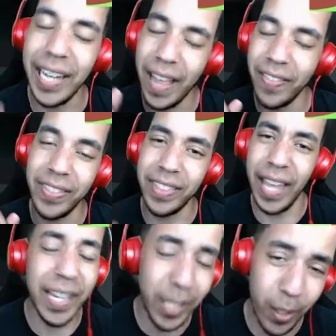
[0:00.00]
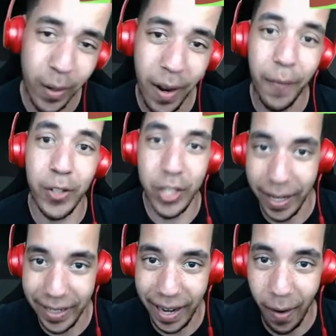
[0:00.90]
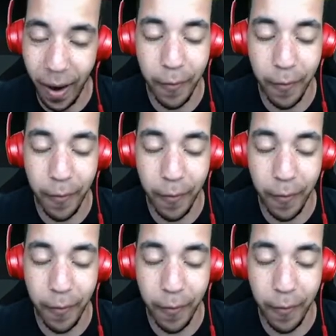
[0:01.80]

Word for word: and thank you for checking out our